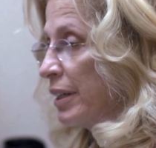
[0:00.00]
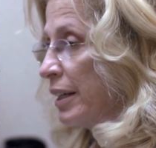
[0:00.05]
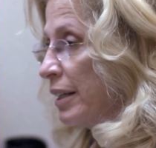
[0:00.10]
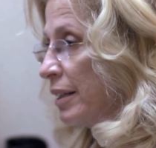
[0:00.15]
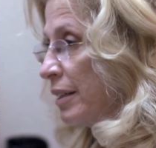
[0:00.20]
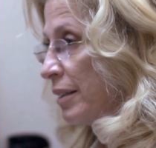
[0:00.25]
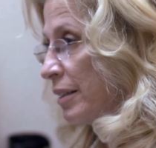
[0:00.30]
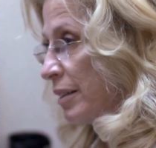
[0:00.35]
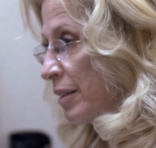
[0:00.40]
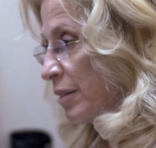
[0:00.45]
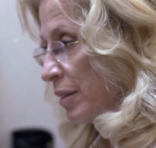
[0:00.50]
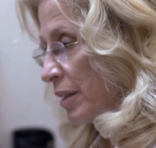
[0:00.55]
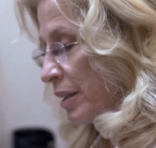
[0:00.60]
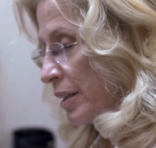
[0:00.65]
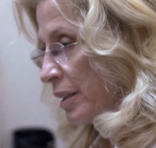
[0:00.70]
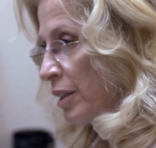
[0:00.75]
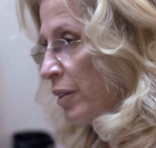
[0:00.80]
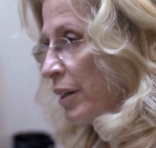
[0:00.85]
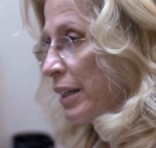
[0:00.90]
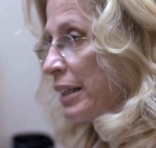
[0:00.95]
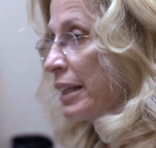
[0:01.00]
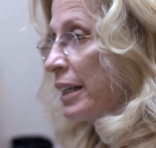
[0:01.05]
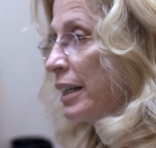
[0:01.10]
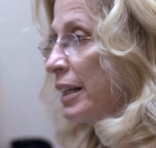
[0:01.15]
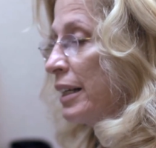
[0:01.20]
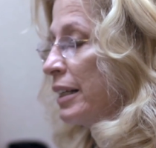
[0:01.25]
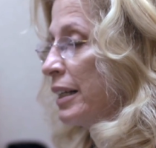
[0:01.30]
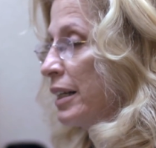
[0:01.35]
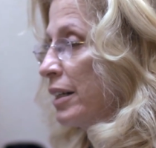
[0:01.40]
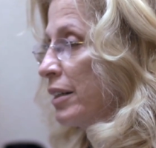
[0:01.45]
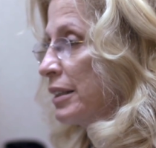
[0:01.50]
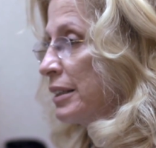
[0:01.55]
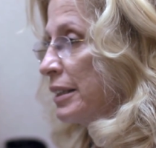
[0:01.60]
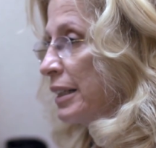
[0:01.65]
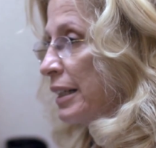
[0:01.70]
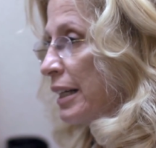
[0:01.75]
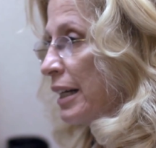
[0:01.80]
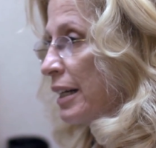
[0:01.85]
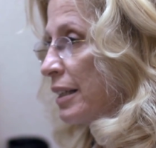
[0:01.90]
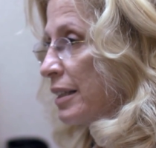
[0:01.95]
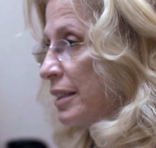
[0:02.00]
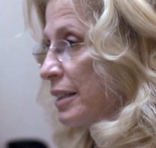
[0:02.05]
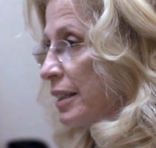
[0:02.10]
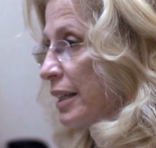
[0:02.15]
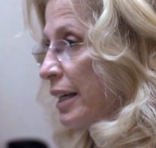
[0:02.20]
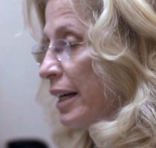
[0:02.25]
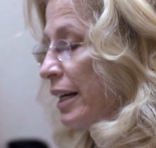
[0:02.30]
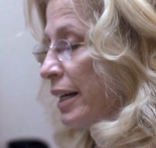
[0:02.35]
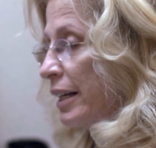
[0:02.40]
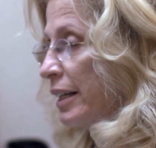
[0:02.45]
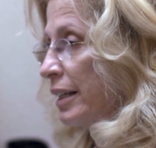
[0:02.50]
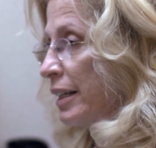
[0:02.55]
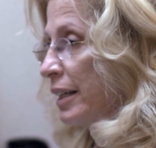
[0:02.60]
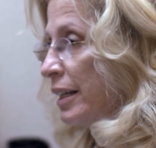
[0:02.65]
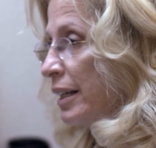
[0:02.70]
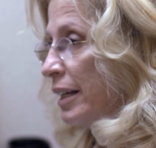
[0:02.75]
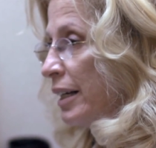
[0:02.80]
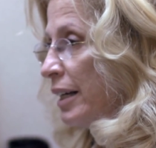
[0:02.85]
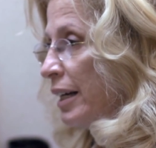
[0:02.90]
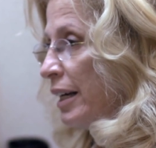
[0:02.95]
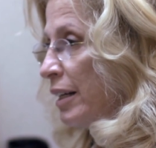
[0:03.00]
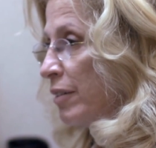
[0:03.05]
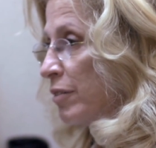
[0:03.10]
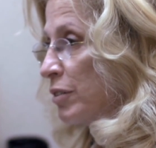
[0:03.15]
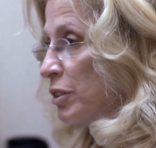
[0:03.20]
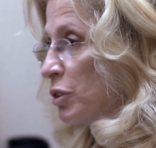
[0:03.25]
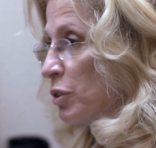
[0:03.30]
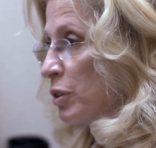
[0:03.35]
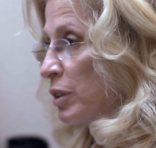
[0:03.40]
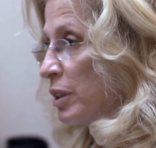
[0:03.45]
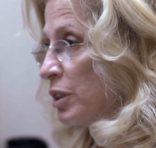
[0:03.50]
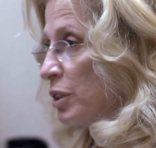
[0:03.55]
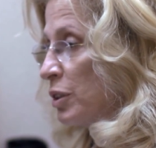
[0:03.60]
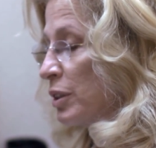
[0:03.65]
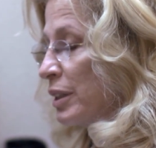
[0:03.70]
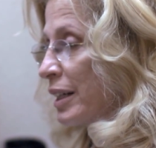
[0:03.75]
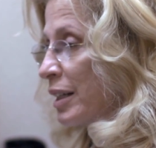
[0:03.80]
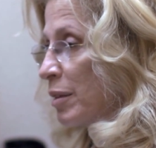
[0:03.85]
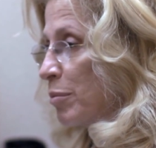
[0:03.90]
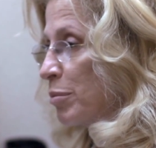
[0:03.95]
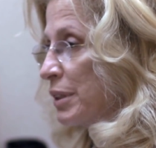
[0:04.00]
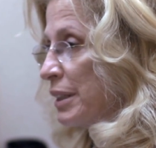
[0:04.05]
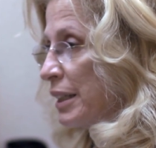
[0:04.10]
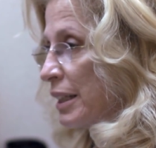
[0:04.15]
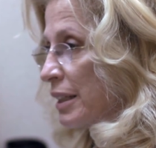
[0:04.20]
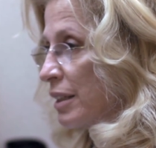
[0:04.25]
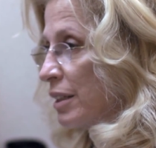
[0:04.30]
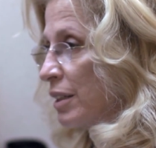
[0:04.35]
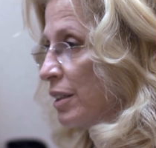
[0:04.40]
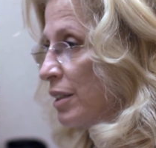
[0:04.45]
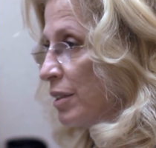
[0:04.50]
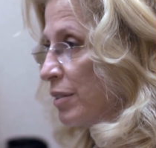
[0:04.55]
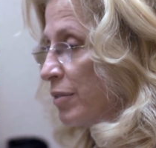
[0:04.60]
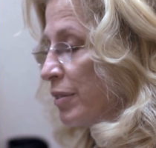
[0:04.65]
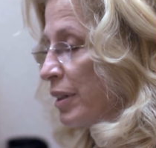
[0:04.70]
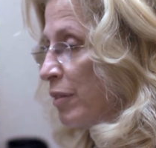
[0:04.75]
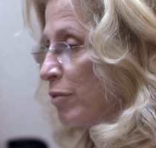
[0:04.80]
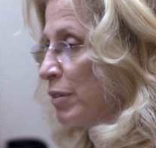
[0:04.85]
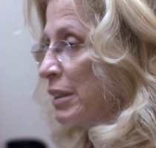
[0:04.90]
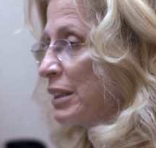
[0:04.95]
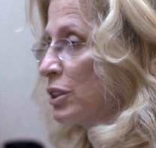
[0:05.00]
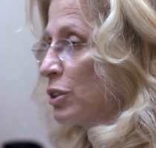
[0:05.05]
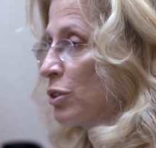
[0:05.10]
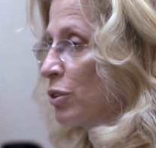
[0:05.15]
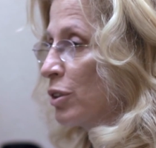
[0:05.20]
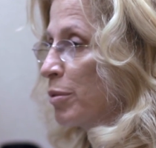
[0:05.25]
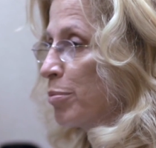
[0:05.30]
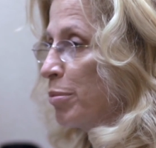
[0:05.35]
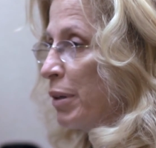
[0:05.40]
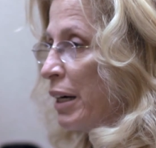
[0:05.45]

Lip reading: that I can get in there and take out the decay and restore the tooth, I can protect the nerve and restore it